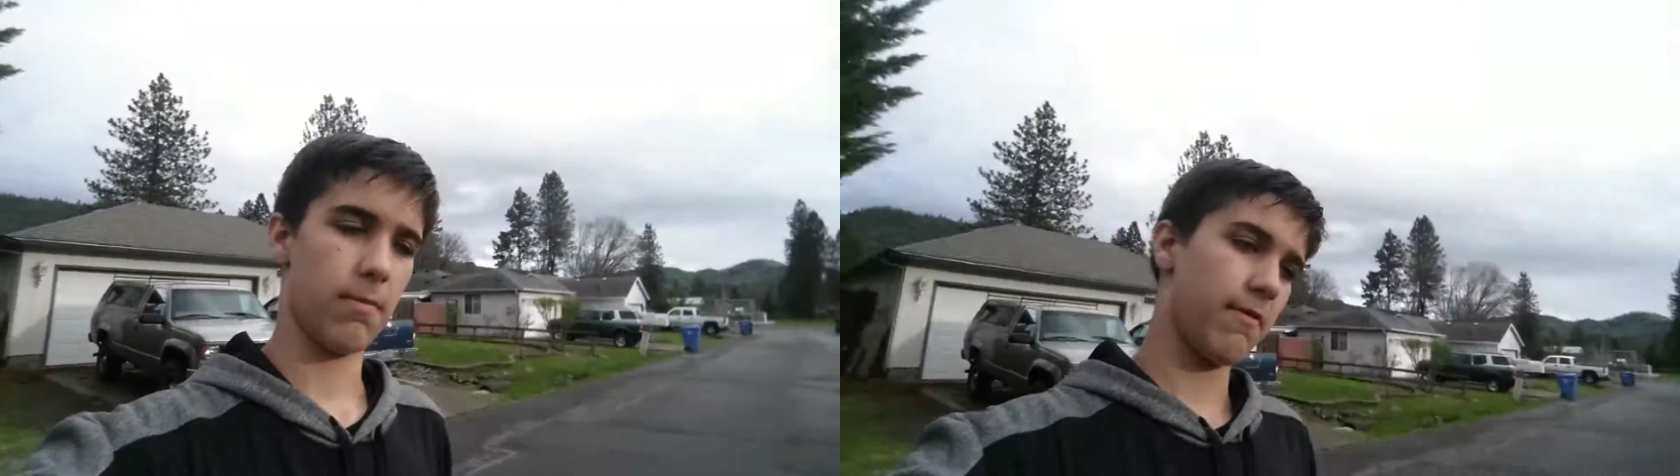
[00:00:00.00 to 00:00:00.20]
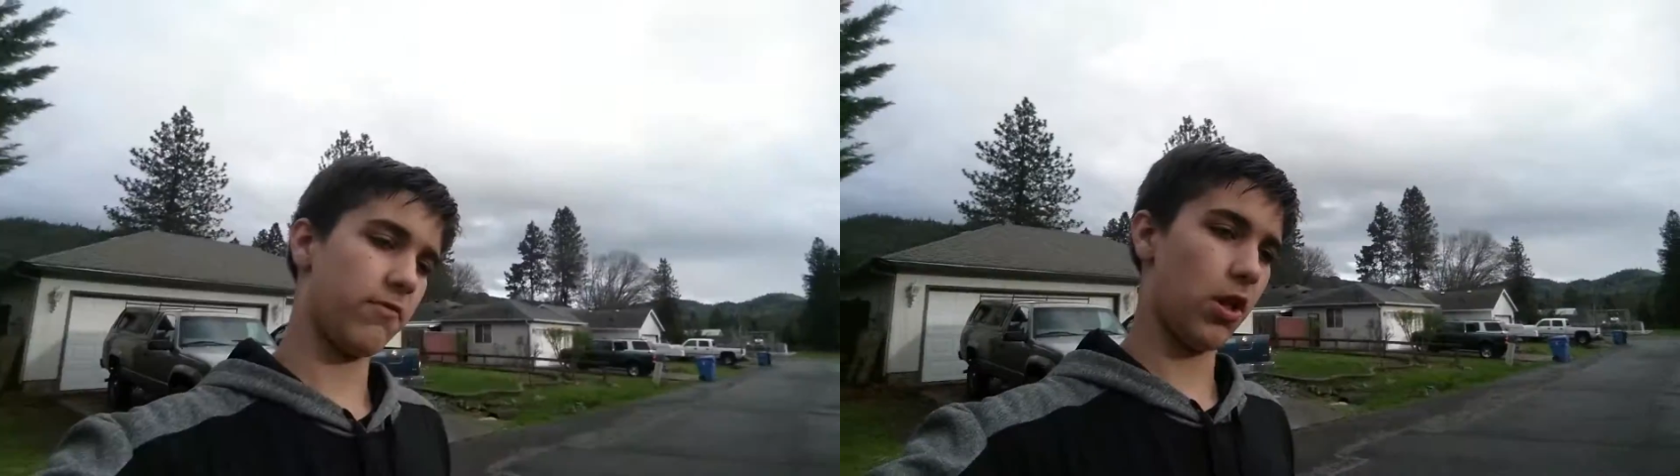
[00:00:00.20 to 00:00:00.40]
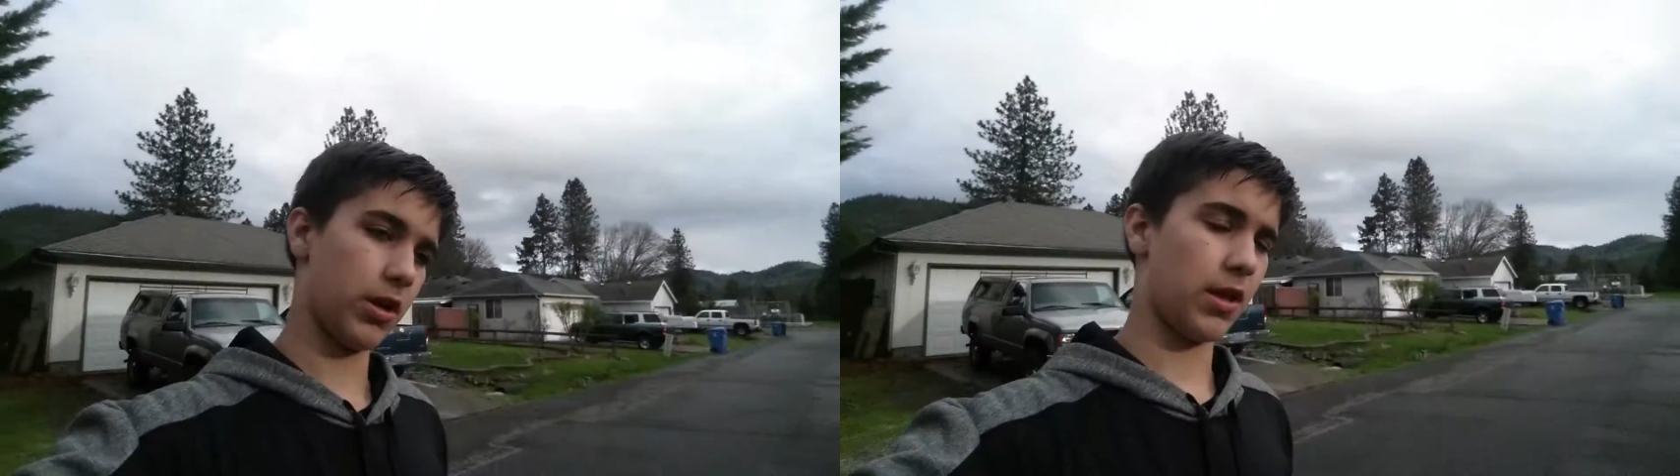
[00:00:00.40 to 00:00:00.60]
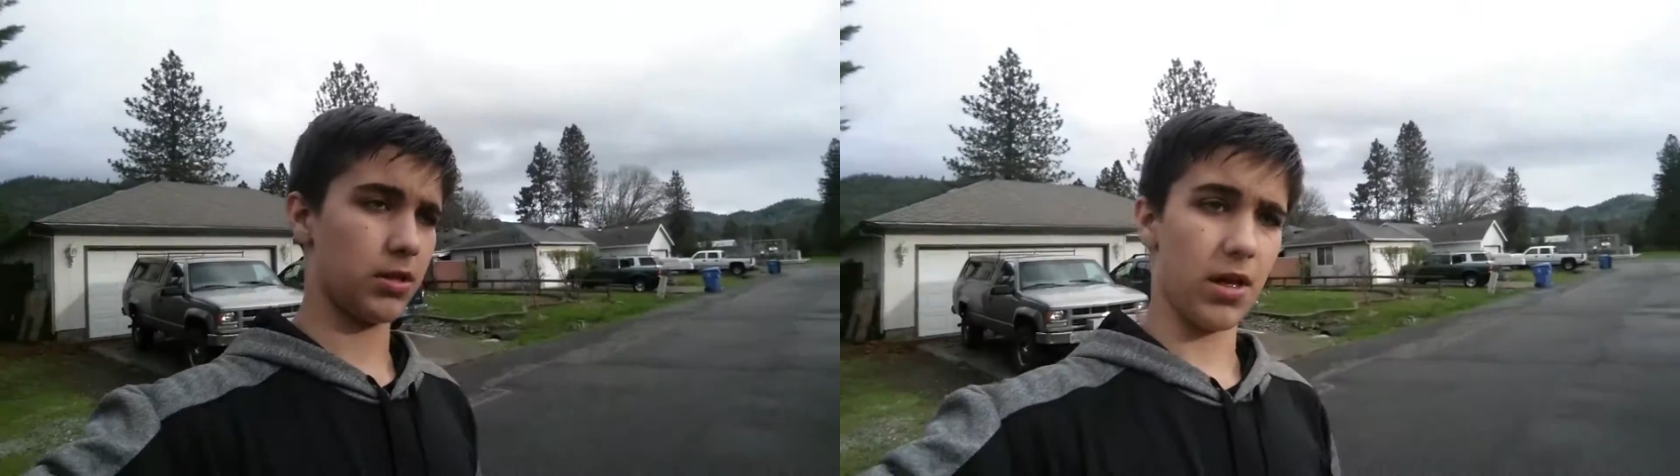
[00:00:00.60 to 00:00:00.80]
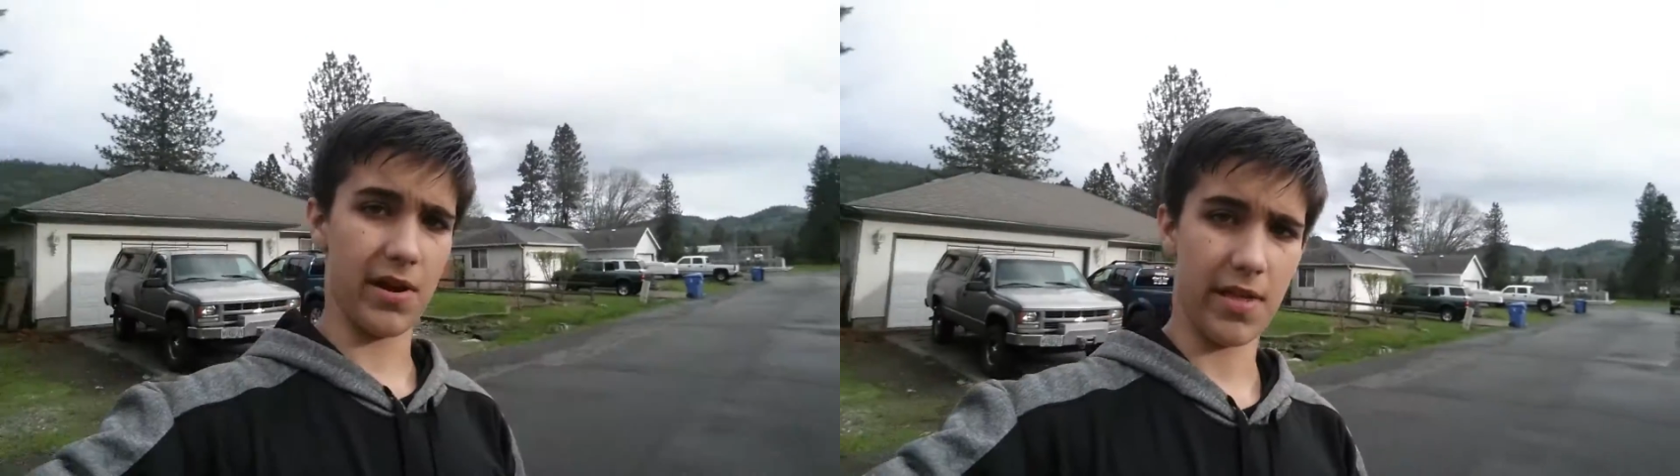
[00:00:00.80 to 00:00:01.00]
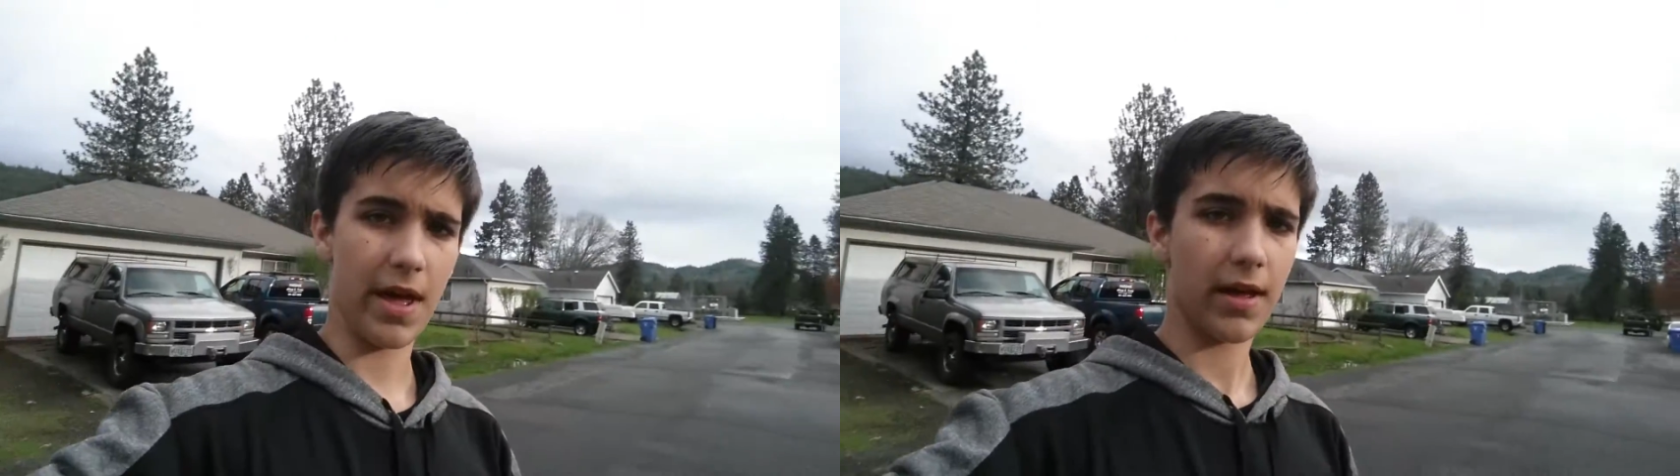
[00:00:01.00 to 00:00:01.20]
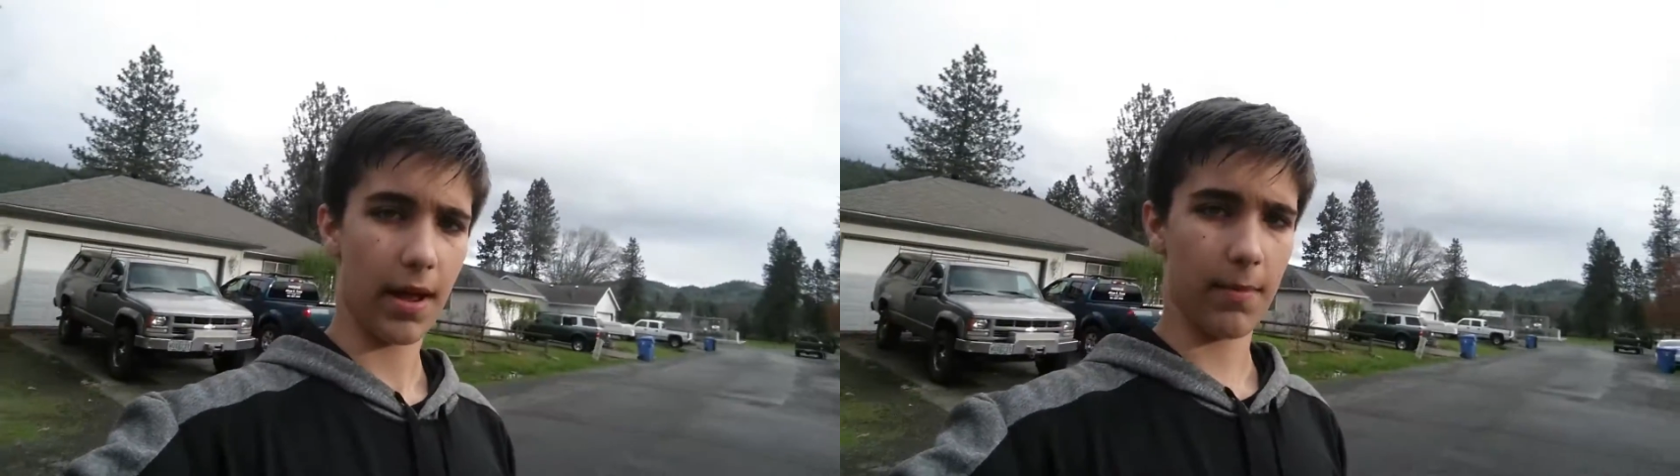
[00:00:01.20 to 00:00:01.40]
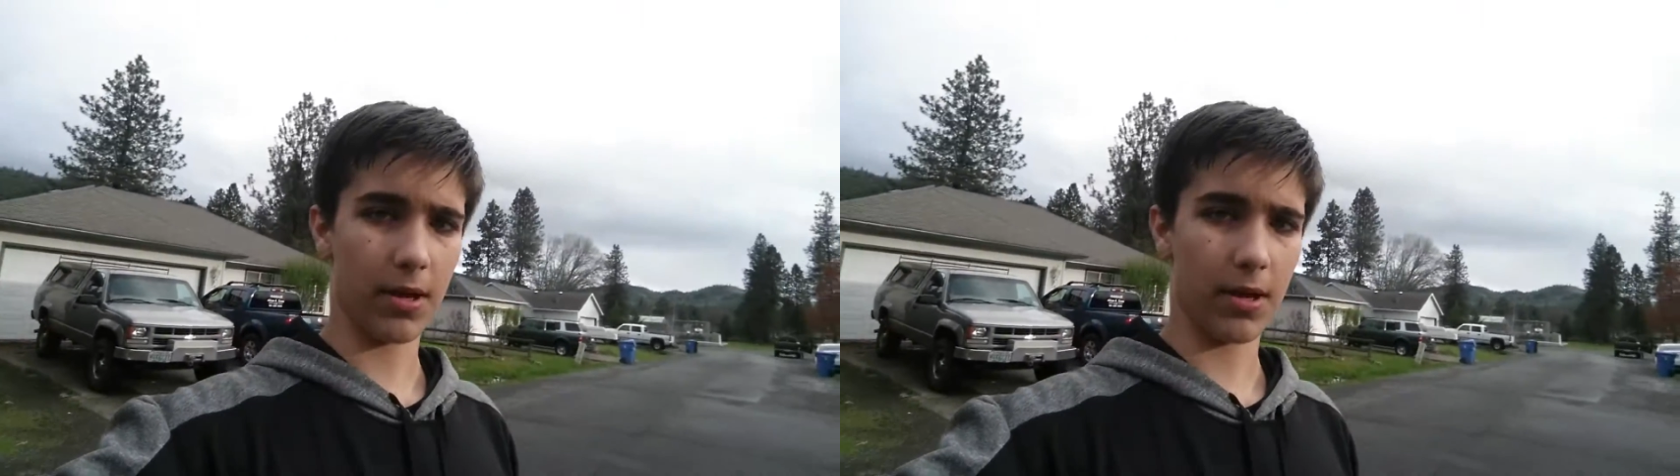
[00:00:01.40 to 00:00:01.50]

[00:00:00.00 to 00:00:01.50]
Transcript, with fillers: gonna be vlogging a lot of that.